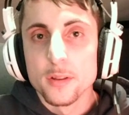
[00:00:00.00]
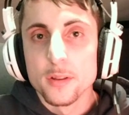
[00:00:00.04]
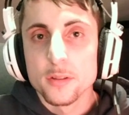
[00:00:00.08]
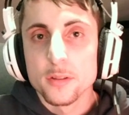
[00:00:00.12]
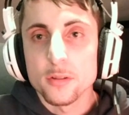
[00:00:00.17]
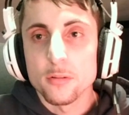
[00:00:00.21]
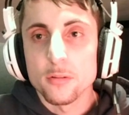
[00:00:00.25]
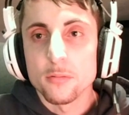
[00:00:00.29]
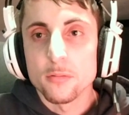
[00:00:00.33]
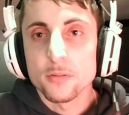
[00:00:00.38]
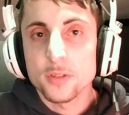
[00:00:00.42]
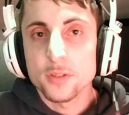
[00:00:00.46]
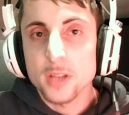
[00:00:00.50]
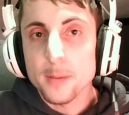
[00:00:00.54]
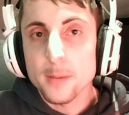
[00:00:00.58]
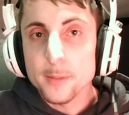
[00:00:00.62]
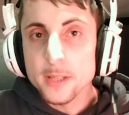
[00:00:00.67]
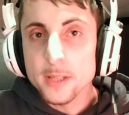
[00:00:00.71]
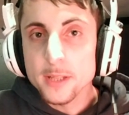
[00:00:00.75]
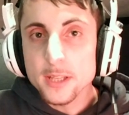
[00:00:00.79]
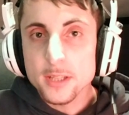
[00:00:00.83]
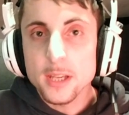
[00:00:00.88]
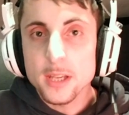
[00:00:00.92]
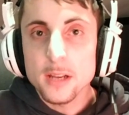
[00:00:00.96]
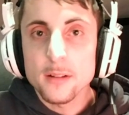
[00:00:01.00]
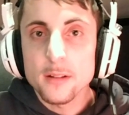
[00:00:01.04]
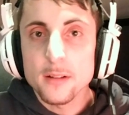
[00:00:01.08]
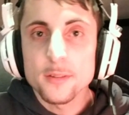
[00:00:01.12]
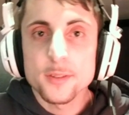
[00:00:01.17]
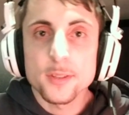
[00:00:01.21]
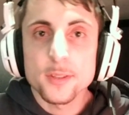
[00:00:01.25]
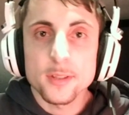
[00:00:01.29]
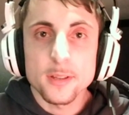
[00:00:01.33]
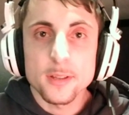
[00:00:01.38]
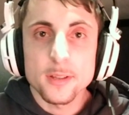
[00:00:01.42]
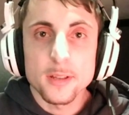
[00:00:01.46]
So some of these
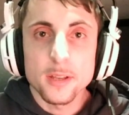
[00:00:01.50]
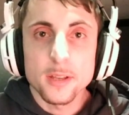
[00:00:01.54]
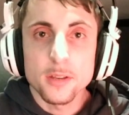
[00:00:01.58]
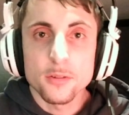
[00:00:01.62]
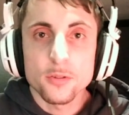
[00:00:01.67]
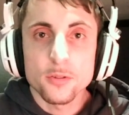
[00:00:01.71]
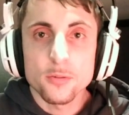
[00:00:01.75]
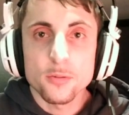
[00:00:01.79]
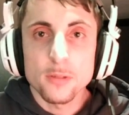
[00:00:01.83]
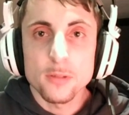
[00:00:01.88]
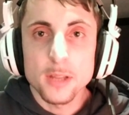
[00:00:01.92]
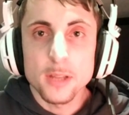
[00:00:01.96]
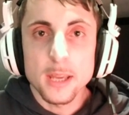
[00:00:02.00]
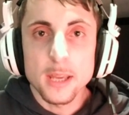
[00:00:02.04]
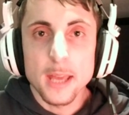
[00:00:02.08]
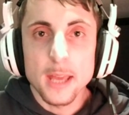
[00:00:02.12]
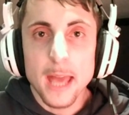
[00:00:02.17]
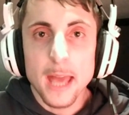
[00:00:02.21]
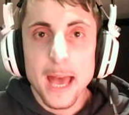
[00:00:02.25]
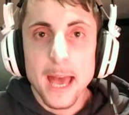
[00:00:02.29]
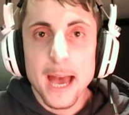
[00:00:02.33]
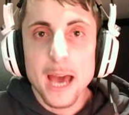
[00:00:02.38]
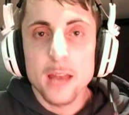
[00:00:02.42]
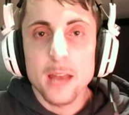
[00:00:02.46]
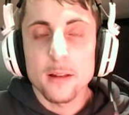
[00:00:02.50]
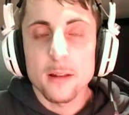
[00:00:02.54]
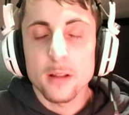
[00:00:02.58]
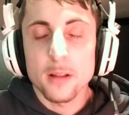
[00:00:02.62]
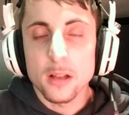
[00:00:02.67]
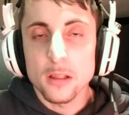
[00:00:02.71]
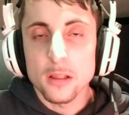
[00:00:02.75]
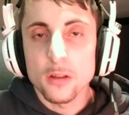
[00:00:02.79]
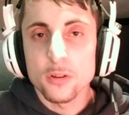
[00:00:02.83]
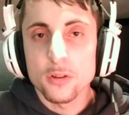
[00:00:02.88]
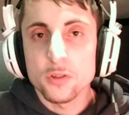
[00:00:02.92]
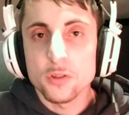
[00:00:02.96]
guilds usually had
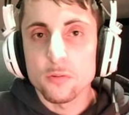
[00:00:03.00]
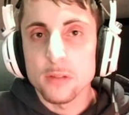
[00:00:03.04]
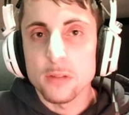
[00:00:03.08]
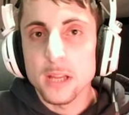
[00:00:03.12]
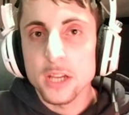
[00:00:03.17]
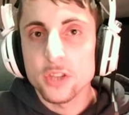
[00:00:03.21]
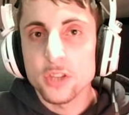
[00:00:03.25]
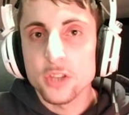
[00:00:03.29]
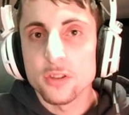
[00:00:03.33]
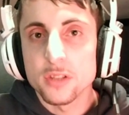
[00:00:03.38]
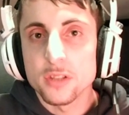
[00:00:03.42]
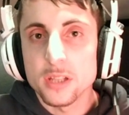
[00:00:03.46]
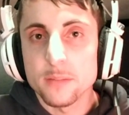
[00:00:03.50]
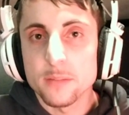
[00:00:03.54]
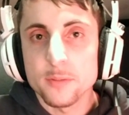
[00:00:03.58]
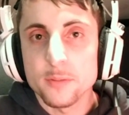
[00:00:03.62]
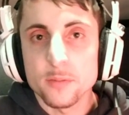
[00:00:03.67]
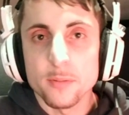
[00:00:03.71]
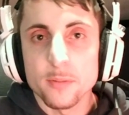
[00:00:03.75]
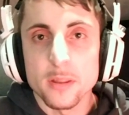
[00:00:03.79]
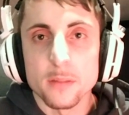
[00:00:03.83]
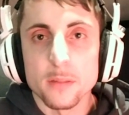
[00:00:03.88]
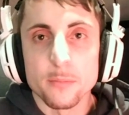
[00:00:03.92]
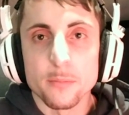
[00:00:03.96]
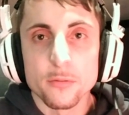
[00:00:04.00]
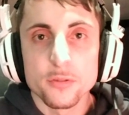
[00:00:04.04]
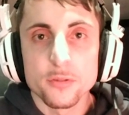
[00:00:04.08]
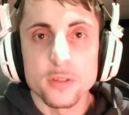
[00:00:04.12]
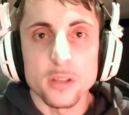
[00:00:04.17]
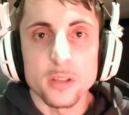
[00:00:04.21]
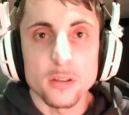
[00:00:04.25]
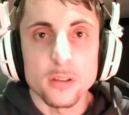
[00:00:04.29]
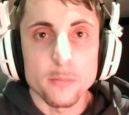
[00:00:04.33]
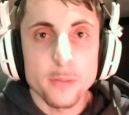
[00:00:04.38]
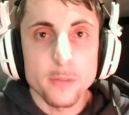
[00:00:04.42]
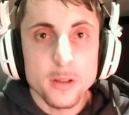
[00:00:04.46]
close relationships with the
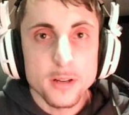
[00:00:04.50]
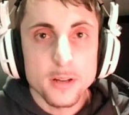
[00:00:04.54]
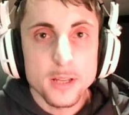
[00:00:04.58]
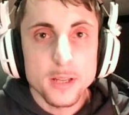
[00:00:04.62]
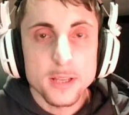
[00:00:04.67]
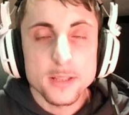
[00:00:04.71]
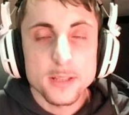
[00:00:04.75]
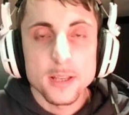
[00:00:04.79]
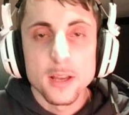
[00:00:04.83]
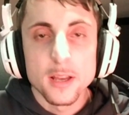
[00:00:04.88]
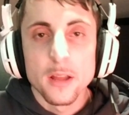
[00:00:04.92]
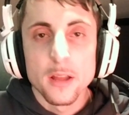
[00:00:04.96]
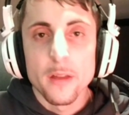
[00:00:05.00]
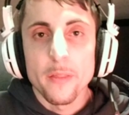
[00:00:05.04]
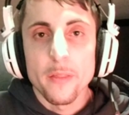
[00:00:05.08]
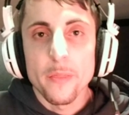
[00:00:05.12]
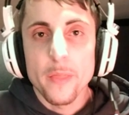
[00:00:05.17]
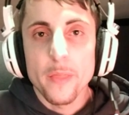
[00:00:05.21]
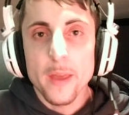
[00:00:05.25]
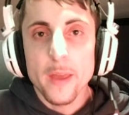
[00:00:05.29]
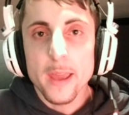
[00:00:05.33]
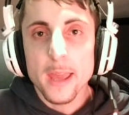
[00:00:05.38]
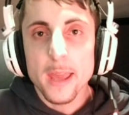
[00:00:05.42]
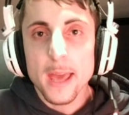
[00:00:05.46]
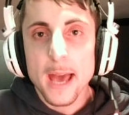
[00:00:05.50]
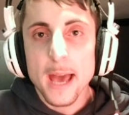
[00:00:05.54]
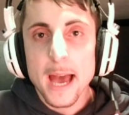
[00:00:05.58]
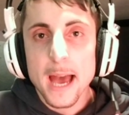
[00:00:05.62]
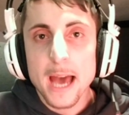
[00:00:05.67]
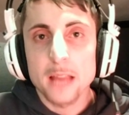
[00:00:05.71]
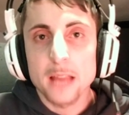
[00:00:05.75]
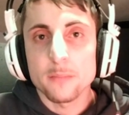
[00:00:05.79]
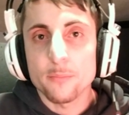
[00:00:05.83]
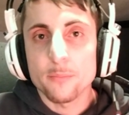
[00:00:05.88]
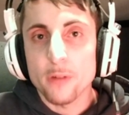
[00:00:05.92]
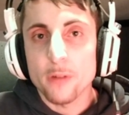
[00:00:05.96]
boosting communities. They
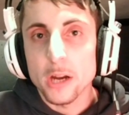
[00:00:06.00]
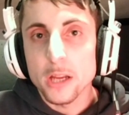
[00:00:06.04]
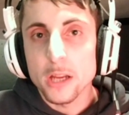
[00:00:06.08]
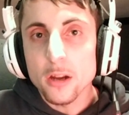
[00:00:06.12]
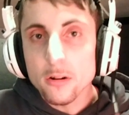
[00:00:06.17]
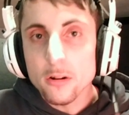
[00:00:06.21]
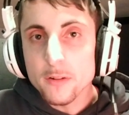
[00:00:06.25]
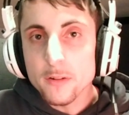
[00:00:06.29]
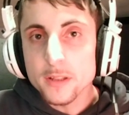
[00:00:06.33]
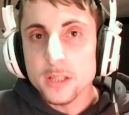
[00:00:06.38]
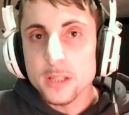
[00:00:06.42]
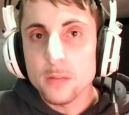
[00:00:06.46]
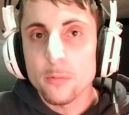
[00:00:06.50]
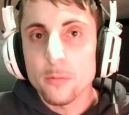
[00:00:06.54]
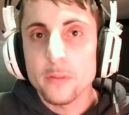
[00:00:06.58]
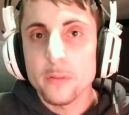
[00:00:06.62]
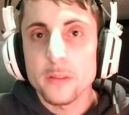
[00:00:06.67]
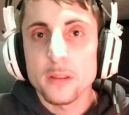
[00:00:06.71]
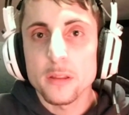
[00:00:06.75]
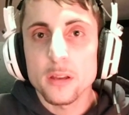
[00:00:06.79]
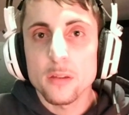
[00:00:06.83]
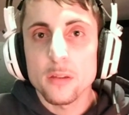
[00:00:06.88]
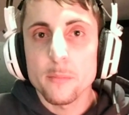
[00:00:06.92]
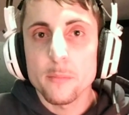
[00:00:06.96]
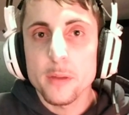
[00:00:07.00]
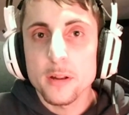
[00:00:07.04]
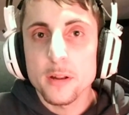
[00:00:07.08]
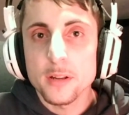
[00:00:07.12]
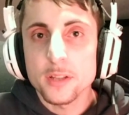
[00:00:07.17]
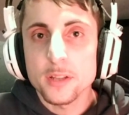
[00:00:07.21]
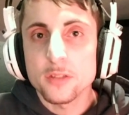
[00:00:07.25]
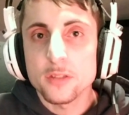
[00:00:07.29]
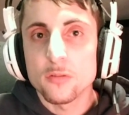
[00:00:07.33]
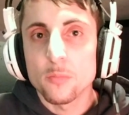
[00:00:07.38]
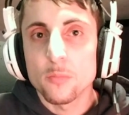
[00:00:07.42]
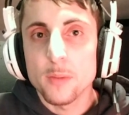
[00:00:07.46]
had priority within the
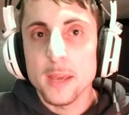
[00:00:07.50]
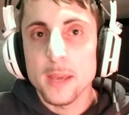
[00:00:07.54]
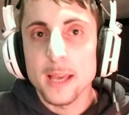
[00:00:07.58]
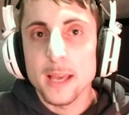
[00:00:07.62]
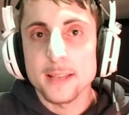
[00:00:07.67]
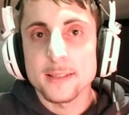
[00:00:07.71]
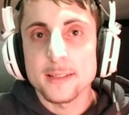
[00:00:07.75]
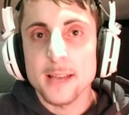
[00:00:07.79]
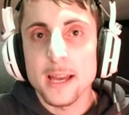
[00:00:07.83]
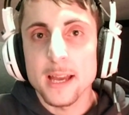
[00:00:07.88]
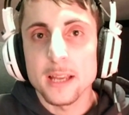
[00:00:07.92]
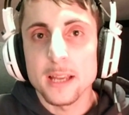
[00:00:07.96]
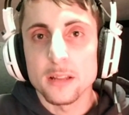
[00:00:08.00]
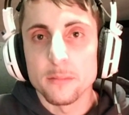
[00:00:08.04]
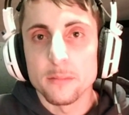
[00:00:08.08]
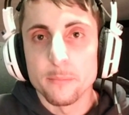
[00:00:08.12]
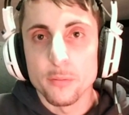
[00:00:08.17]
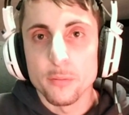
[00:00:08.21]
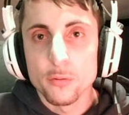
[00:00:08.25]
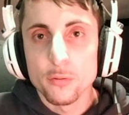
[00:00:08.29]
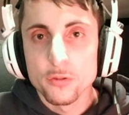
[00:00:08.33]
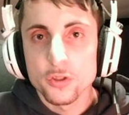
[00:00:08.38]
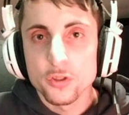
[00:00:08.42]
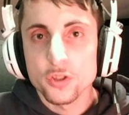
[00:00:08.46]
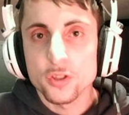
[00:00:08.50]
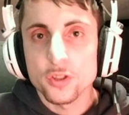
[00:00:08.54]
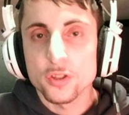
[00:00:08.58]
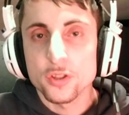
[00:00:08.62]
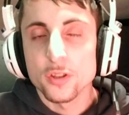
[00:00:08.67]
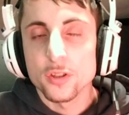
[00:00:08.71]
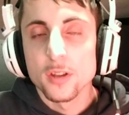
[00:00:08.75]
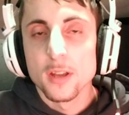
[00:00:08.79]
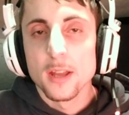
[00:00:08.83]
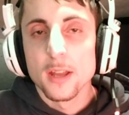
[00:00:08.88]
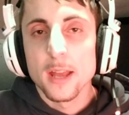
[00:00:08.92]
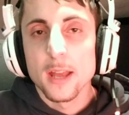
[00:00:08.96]
communities to be assigned
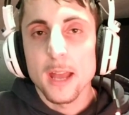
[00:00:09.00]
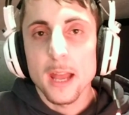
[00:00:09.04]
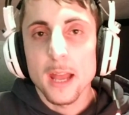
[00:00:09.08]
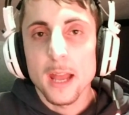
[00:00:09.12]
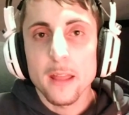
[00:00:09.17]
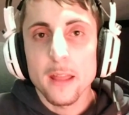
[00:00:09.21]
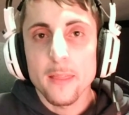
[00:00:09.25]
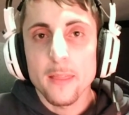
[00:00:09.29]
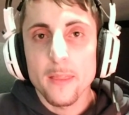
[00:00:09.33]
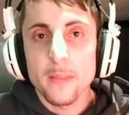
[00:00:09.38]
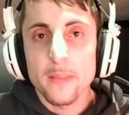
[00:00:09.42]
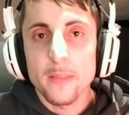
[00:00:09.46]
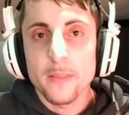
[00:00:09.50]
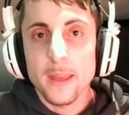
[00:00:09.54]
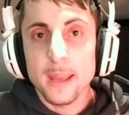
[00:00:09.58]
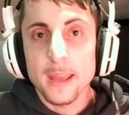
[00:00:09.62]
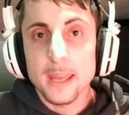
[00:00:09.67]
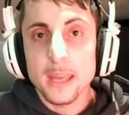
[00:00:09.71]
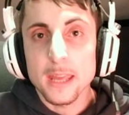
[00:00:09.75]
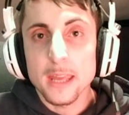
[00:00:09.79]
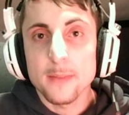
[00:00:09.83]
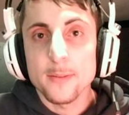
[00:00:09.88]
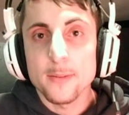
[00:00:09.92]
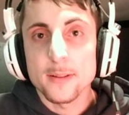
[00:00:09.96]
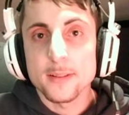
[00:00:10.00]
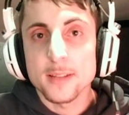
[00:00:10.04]
boosts, and they even